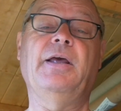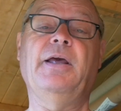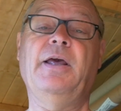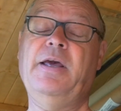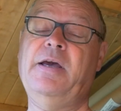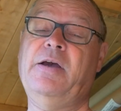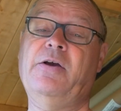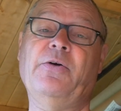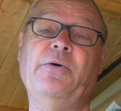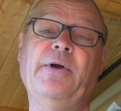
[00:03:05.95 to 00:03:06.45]

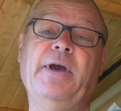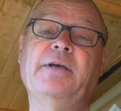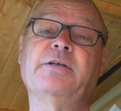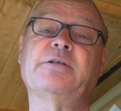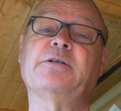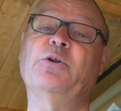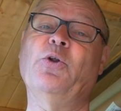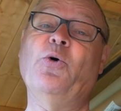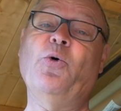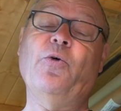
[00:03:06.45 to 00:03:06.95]
it
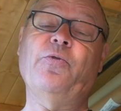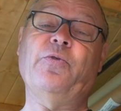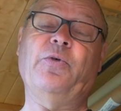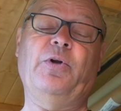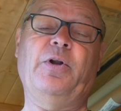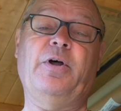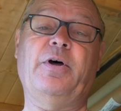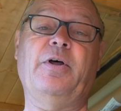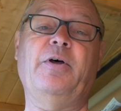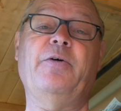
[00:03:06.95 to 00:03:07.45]
creates an awful
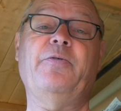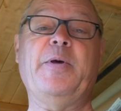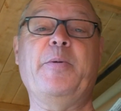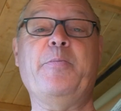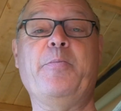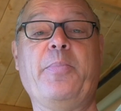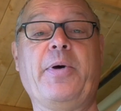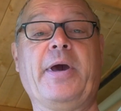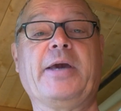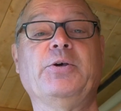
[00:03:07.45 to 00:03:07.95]
lot of
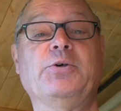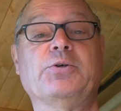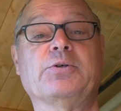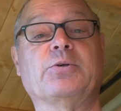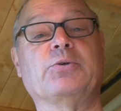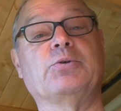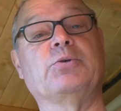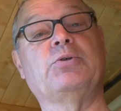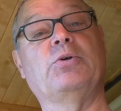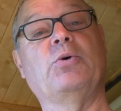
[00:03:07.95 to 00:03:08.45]

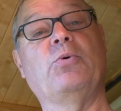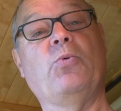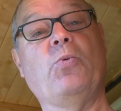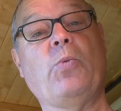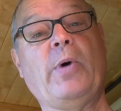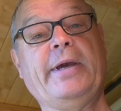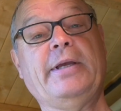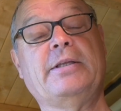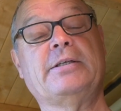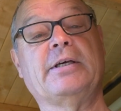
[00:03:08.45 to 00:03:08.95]
impatience,
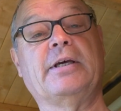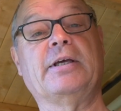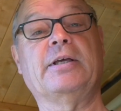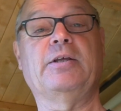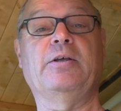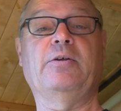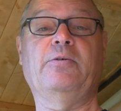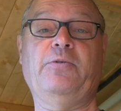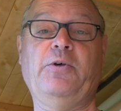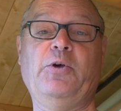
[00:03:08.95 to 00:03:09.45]
waiting
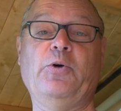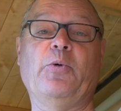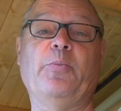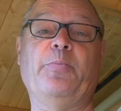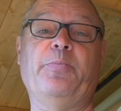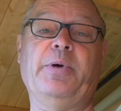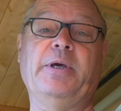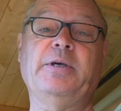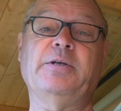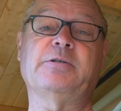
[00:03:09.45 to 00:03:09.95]
for your
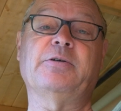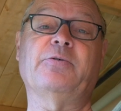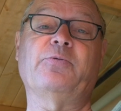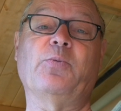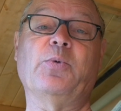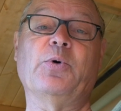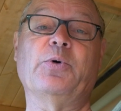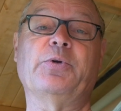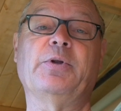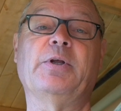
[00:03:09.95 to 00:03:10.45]
piece
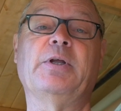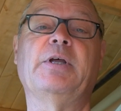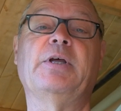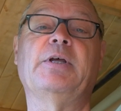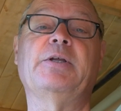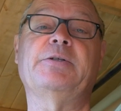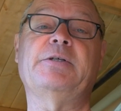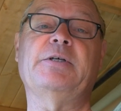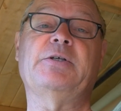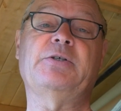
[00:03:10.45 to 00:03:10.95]
of wood
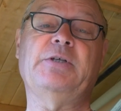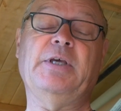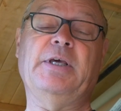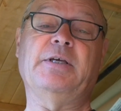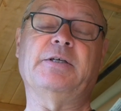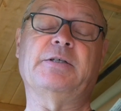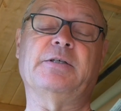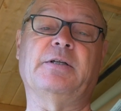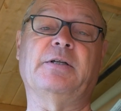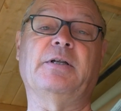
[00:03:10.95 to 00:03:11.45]
to
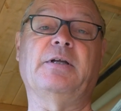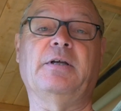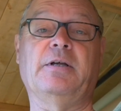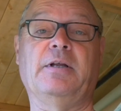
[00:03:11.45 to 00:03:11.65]
season.